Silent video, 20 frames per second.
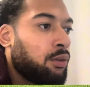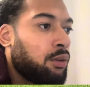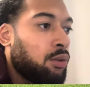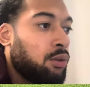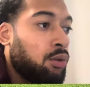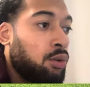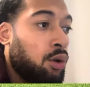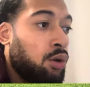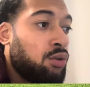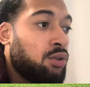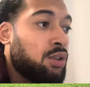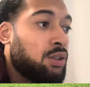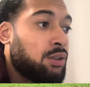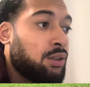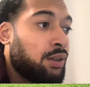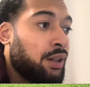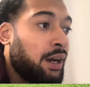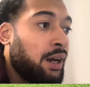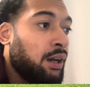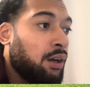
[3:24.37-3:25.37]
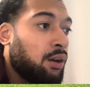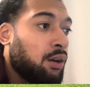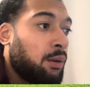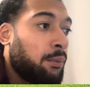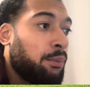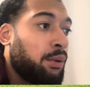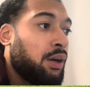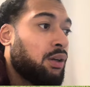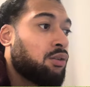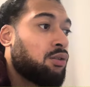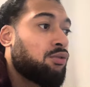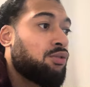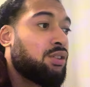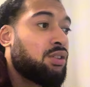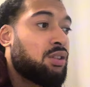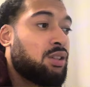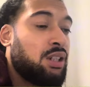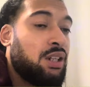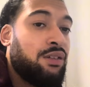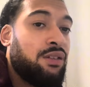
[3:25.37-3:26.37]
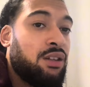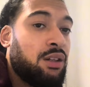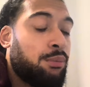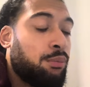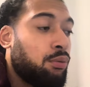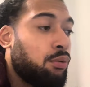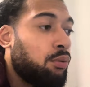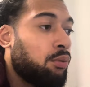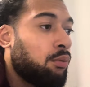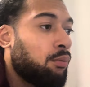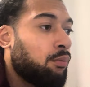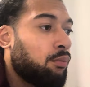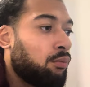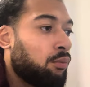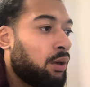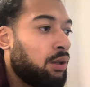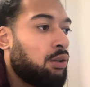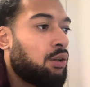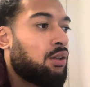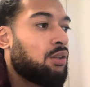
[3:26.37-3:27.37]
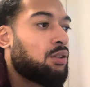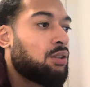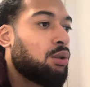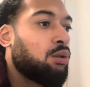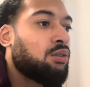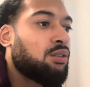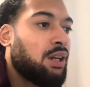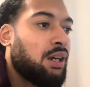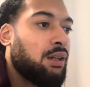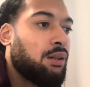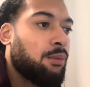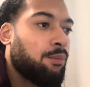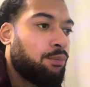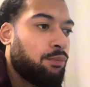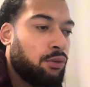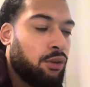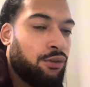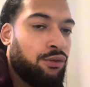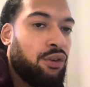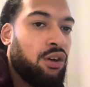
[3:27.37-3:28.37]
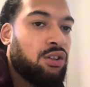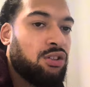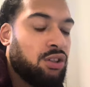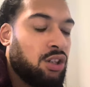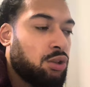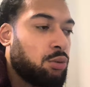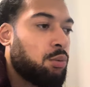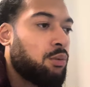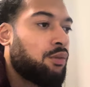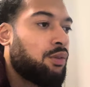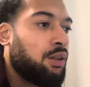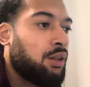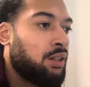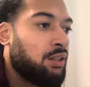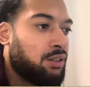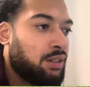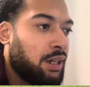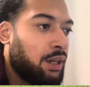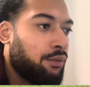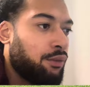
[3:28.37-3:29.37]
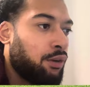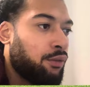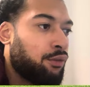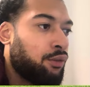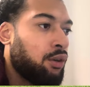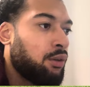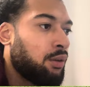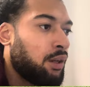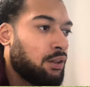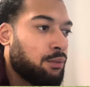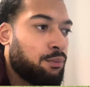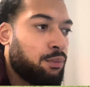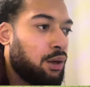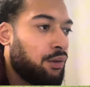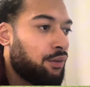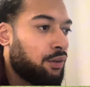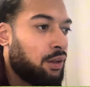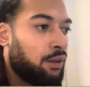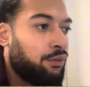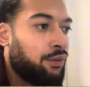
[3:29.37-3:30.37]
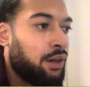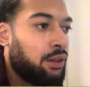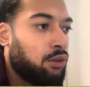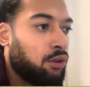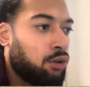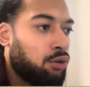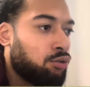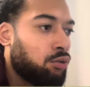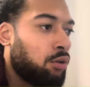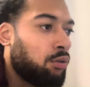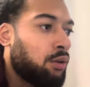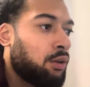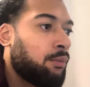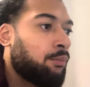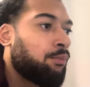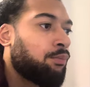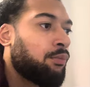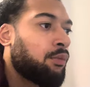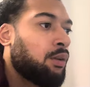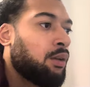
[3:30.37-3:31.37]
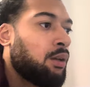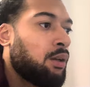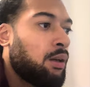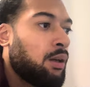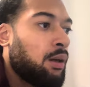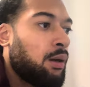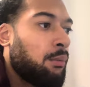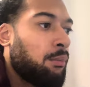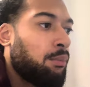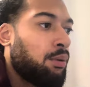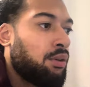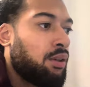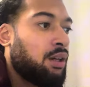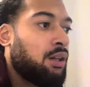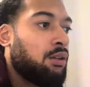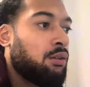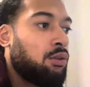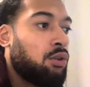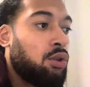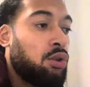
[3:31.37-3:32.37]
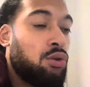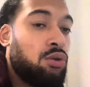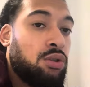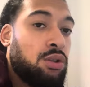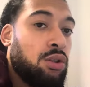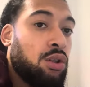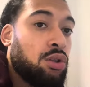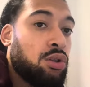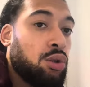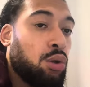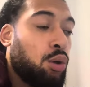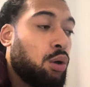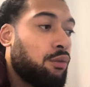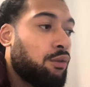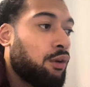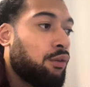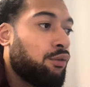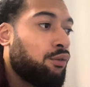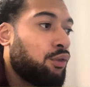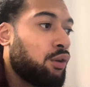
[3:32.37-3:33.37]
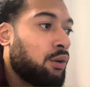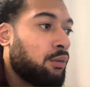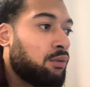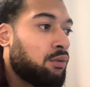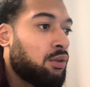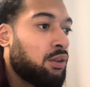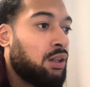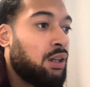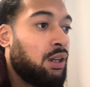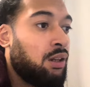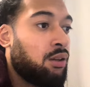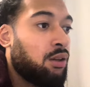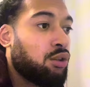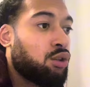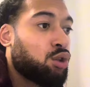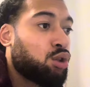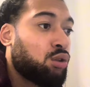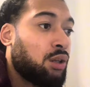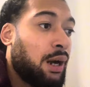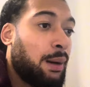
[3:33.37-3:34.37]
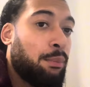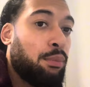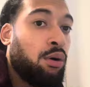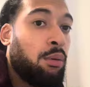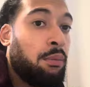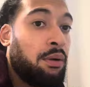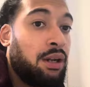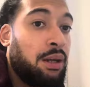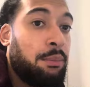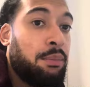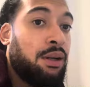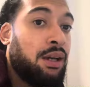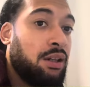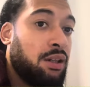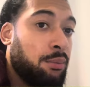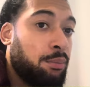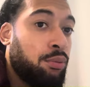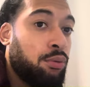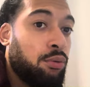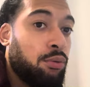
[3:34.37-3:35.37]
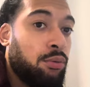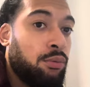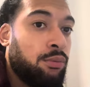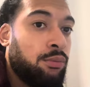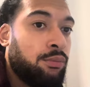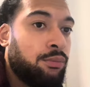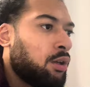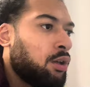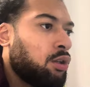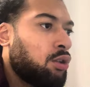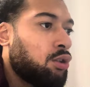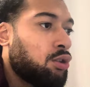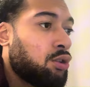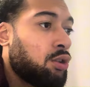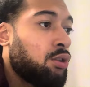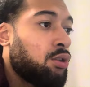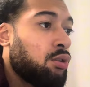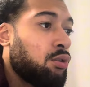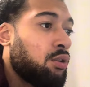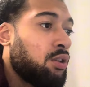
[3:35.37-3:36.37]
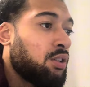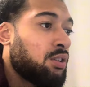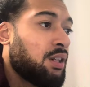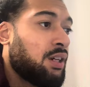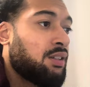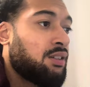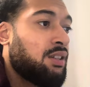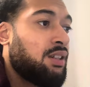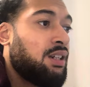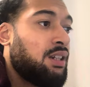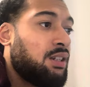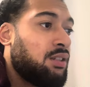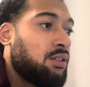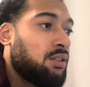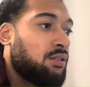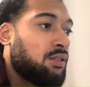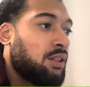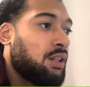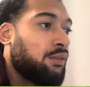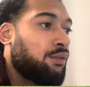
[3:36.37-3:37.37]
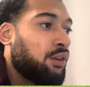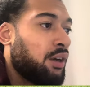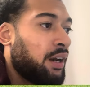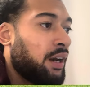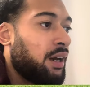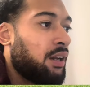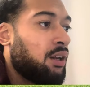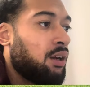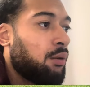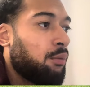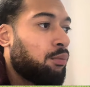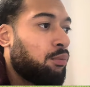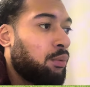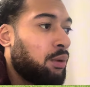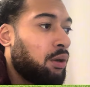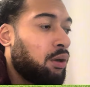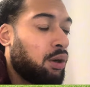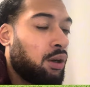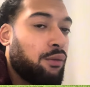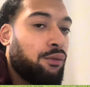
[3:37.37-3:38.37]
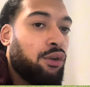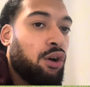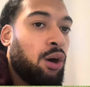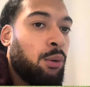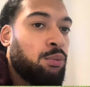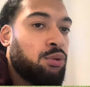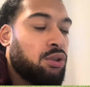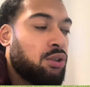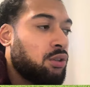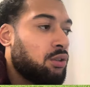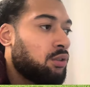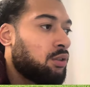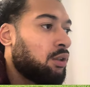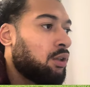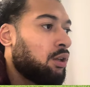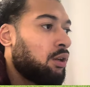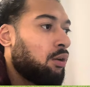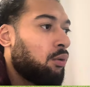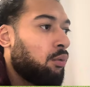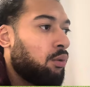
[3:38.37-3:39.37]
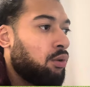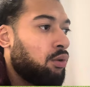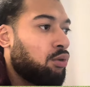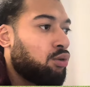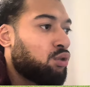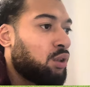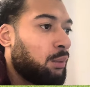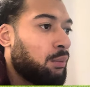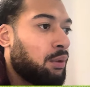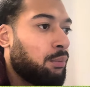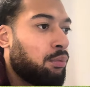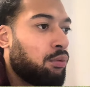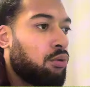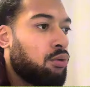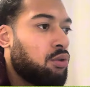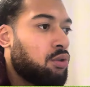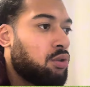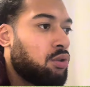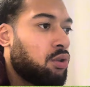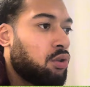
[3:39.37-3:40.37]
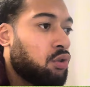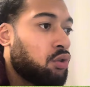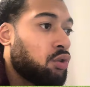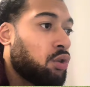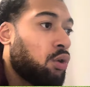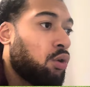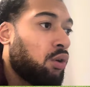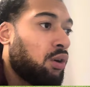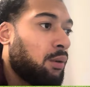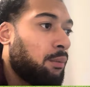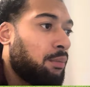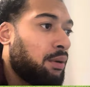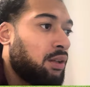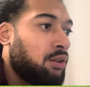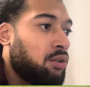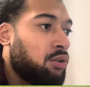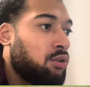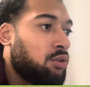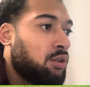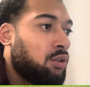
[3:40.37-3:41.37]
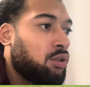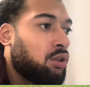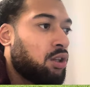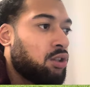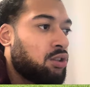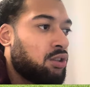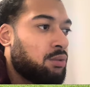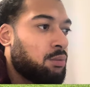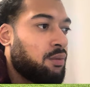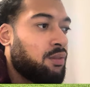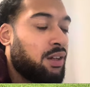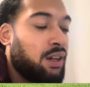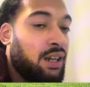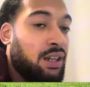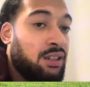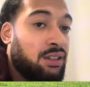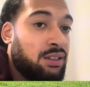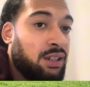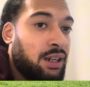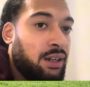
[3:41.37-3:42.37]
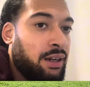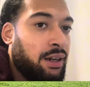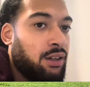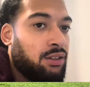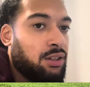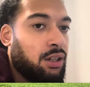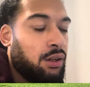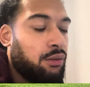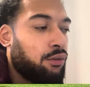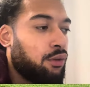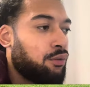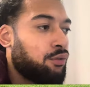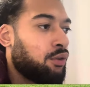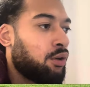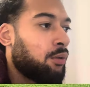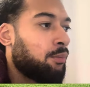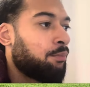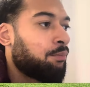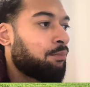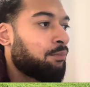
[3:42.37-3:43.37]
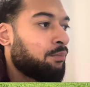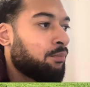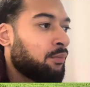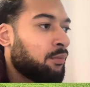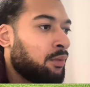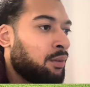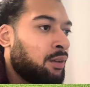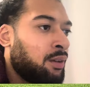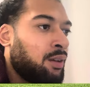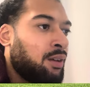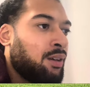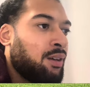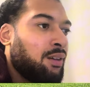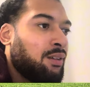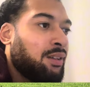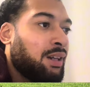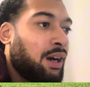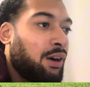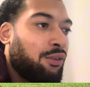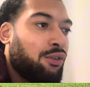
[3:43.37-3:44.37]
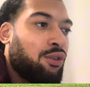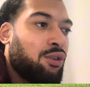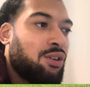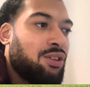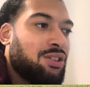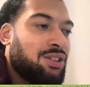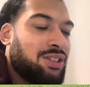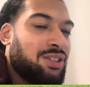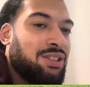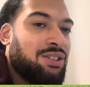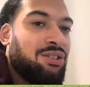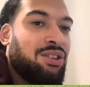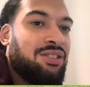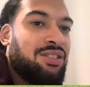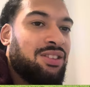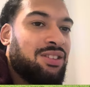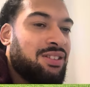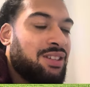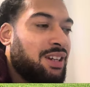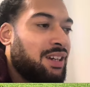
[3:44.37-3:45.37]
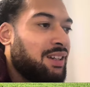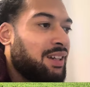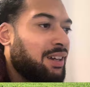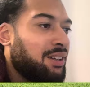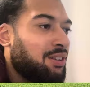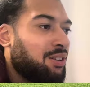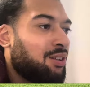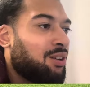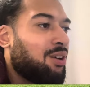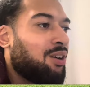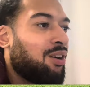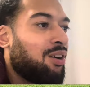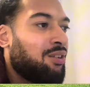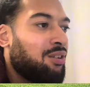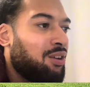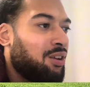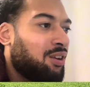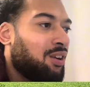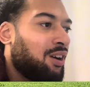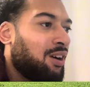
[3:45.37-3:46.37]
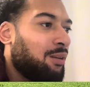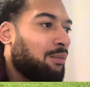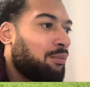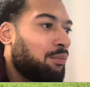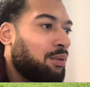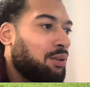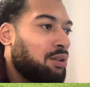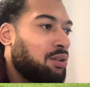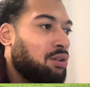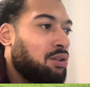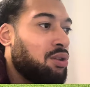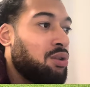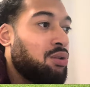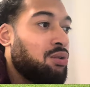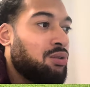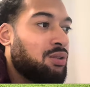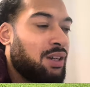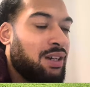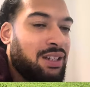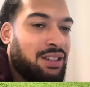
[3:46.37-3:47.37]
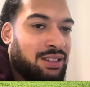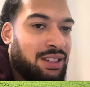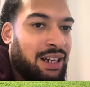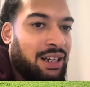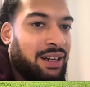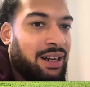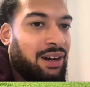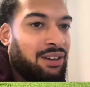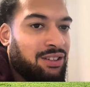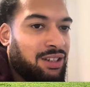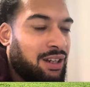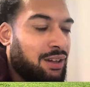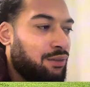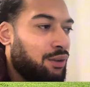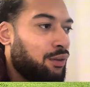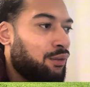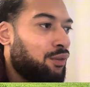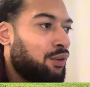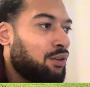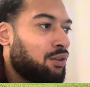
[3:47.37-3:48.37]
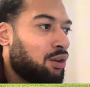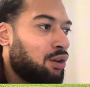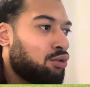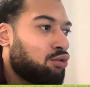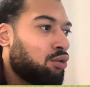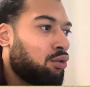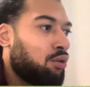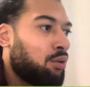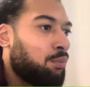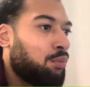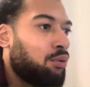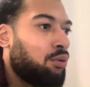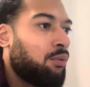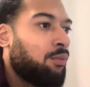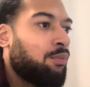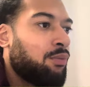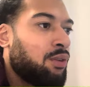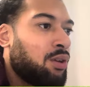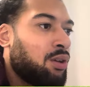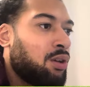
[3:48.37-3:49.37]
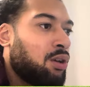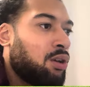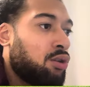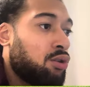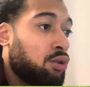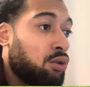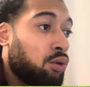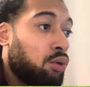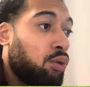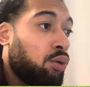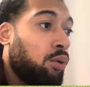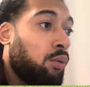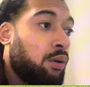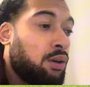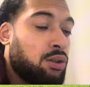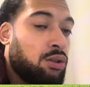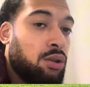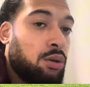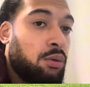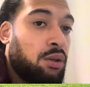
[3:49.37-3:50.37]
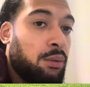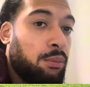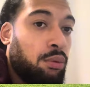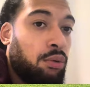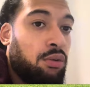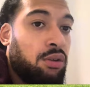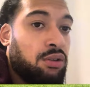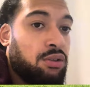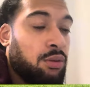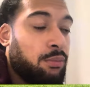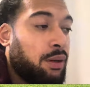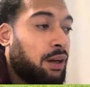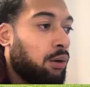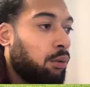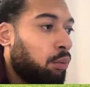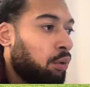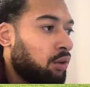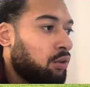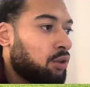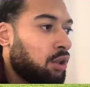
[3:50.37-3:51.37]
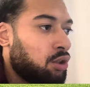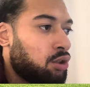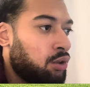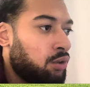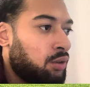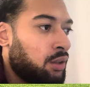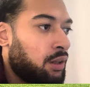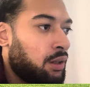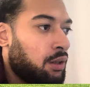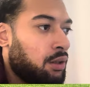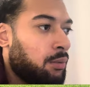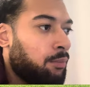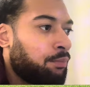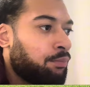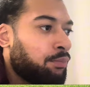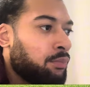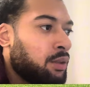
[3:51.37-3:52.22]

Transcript: Notice that compared to receiving the ball, where you can still take your first touch with the inside of your foot. That's perfectly fine to control it. But then using the sole of your foot to either trap or manipulate the ball. You should notice that it's easier to lift your head up when looking for options when you trap the ball using the sole compared to using touches with the inside and outside of your foot. Now, of course, this is not to say that you can't look up when you use the inside and outside of your foot to control the ball. You should always know where the ball is no matter what touch you take.